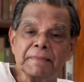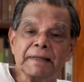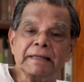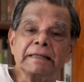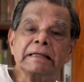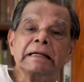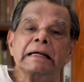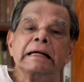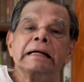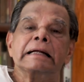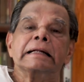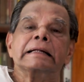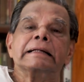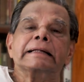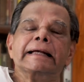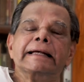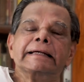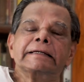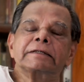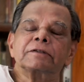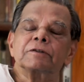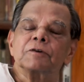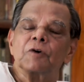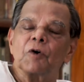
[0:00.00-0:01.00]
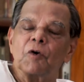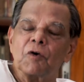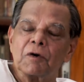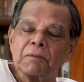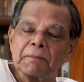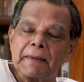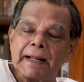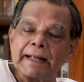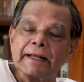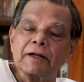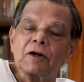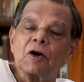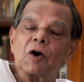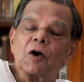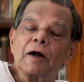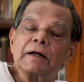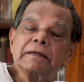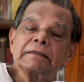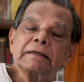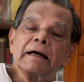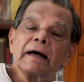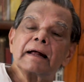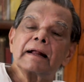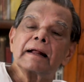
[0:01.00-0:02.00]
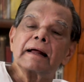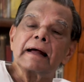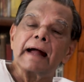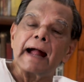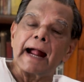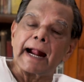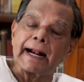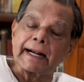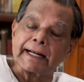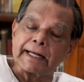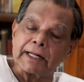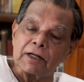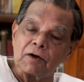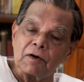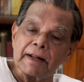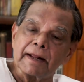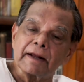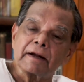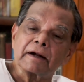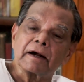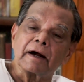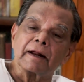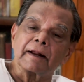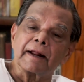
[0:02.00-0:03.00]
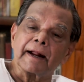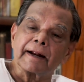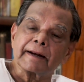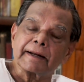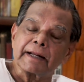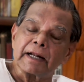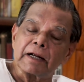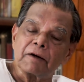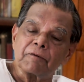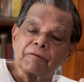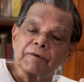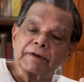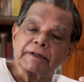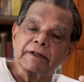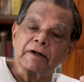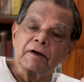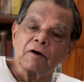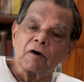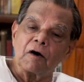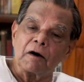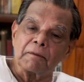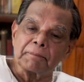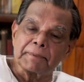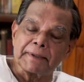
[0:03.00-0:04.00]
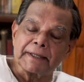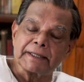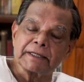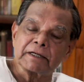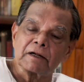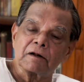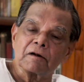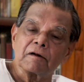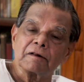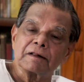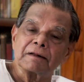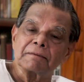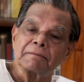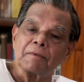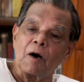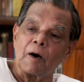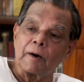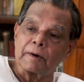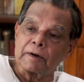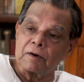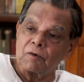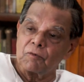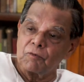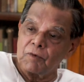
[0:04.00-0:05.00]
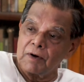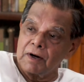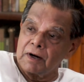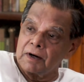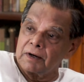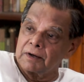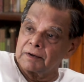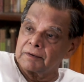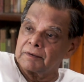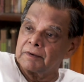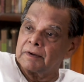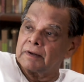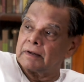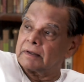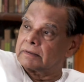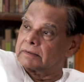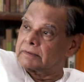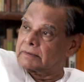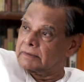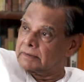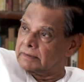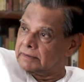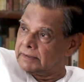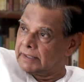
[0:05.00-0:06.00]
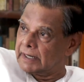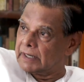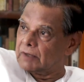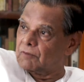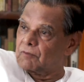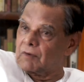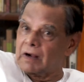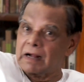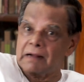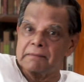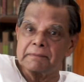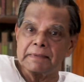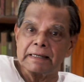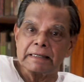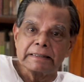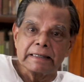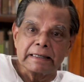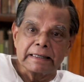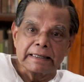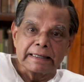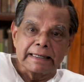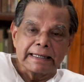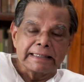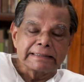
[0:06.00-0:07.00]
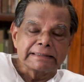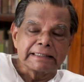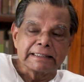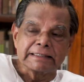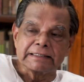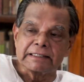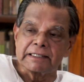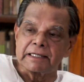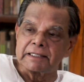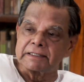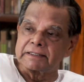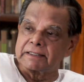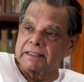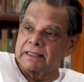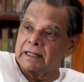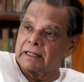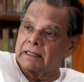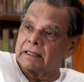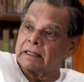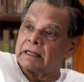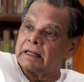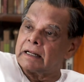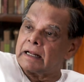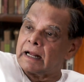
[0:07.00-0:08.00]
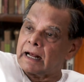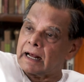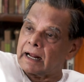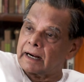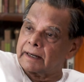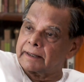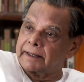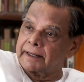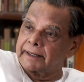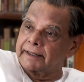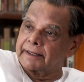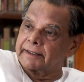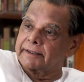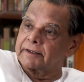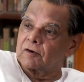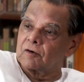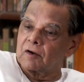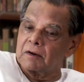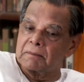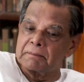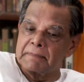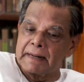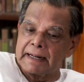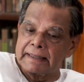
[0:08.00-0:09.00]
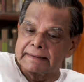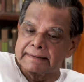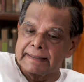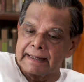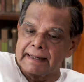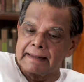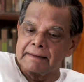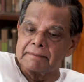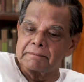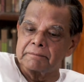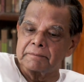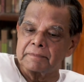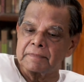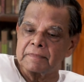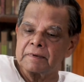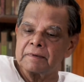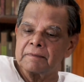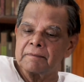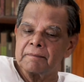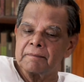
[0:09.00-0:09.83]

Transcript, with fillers: means these overmind gods are actively connected with the operation of the mortal world. The requirement, the needs, the Srisna are taken care of by them.